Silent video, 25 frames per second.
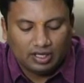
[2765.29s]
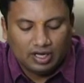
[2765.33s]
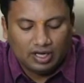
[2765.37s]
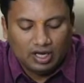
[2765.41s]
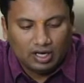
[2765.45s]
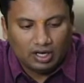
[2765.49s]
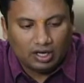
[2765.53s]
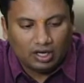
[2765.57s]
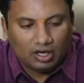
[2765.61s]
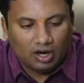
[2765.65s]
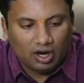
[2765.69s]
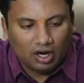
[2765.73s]

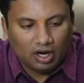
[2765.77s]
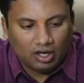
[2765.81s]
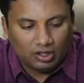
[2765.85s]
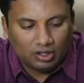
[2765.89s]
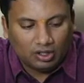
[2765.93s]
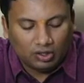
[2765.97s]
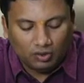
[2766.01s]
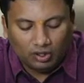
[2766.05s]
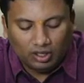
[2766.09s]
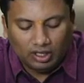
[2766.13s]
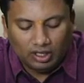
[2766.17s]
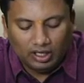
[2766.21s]
Not
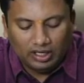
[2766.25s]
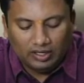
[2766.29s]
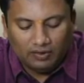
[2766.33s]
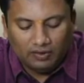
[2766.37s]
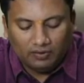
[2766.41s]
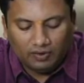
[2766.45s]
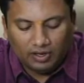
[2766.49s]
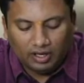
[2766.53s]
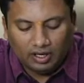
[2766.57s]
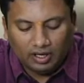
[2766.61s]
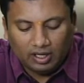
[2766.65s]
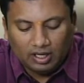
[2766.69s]
only
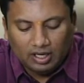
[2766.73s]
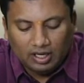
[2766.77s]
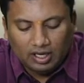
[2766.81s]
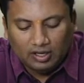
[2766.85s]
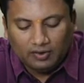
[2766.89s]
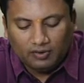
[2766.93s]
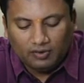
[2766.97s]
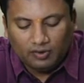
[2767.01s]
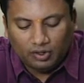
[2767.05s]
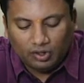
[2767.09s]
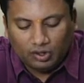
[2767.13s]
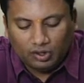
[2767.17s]
one,
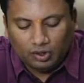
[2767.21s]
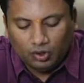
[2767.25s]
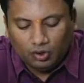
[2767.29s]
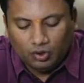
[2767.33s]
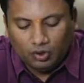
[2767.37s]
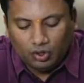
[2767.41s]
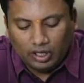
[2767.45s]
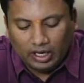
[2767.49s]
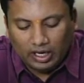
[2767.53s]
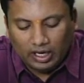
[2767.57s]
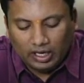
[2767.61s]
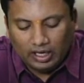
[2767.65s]
two
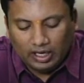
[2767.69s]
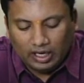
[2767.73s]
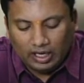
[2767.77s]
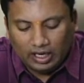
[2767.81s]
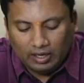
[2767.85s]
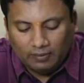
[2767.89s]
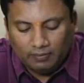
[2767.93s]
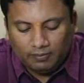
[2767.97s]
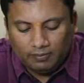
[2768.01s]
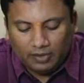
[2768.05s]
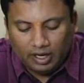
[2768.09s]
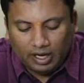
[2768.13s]
can
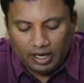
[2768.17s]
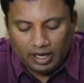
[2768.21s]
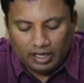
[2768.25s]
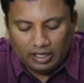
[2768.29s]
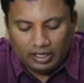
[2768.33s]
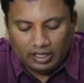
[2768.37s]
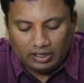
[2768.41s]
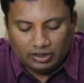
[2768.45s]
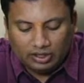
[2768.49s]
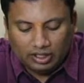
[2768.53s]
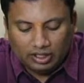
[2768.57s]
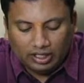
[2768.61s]
come and
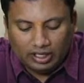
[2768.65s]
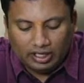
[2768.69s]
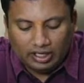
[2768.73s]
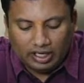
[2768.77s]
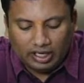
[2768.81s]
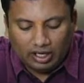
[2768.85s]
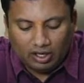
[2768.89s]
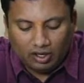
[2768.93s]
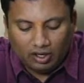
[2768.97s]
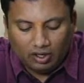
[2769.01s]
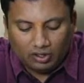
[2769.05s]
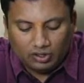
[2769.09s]
three can
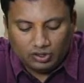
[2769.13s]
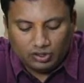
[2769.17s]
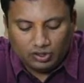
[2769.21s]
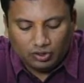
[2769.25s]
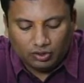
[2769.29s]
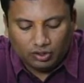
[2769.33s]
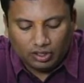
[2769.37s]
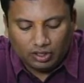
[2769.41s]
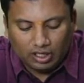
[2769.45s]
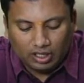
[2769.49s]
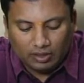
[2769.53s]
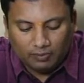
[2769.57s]
also
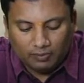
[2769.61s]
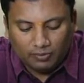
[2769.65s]
come.